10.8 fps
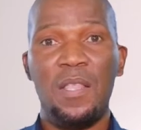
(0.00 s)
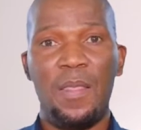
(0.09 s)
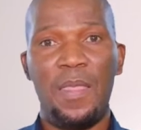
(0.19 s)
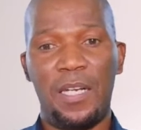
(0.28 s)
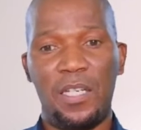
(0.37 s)

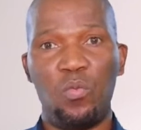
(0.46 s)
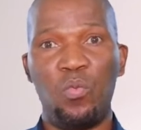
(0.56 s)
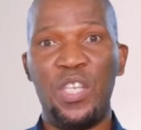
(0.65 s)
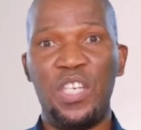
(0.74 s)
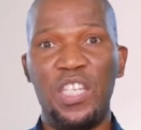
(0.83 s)
that
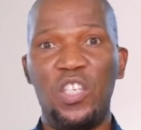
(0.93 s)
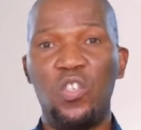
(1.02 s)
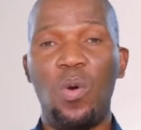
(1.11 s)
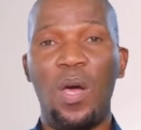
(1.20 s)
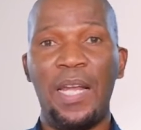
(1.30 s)
we need
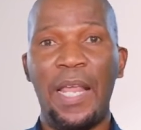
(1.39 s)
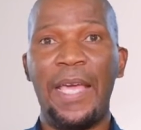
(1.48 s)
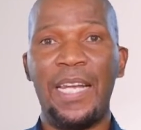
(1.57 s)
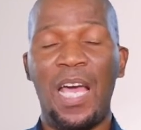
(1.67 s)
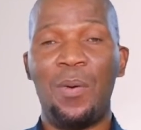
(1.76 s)
to
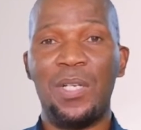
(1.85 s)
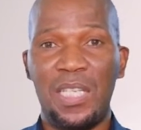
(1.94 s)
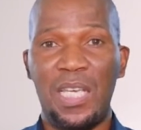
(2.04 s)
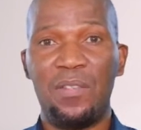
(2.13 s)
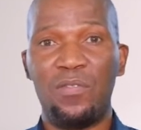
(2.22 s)
align
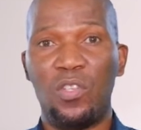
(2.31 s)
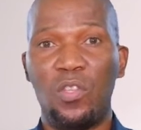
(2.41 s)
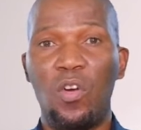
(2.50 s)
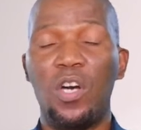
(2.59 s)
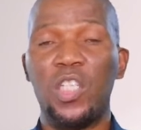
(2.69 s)
ourselves
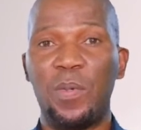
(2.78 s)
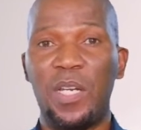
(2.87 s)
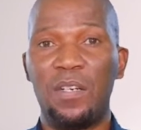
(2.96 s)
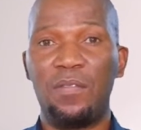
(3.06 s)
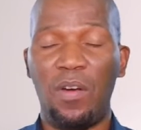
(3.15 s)
with God's
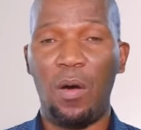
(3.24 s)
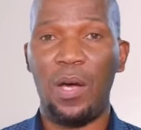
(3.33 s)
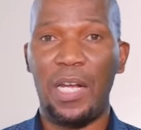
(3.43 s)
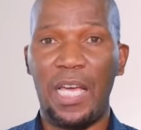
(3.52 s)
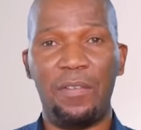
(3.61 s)
plan for
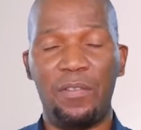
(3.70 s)
our lives.